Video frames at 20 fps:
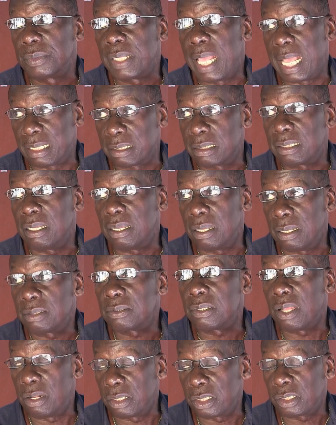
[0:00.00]

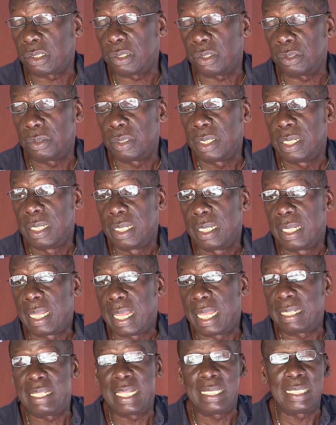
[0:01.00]
Also,
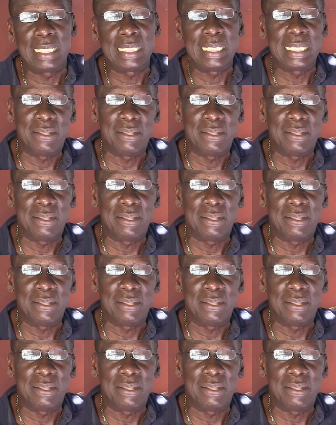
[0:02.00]
and then